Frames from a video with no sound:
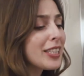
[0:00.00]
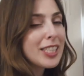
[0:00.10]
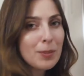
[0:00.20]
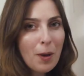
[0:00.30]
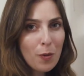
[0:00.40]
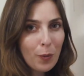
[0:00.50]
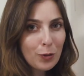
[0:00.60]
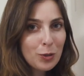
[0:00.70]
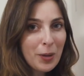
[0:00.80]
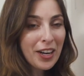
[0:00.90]
really smell the
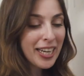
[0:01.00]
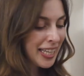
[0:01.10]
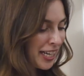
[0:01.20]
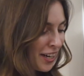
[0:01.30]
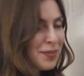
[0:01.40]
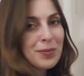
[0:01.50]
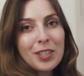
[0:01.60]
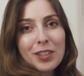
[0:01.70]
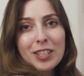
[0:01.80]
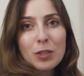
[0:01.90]
rosemary in here.
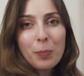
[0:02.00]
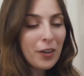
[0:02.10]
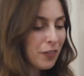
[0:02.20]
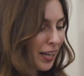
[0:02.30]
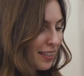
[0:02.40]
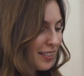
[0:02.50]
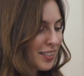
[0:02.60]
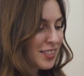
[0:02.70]
So this is perfect.